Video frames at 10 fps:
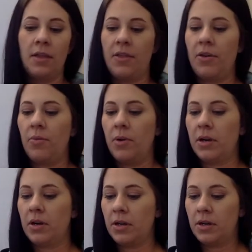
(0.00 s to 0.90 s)
the
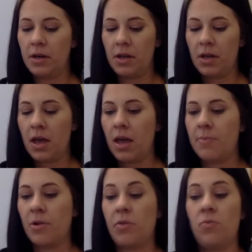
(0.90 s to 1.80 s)
word,
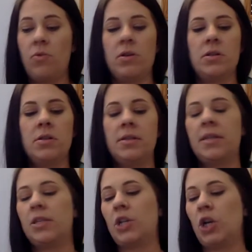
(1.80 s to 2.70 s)
or the words, the
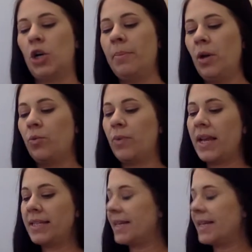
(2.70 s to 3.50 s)
term rate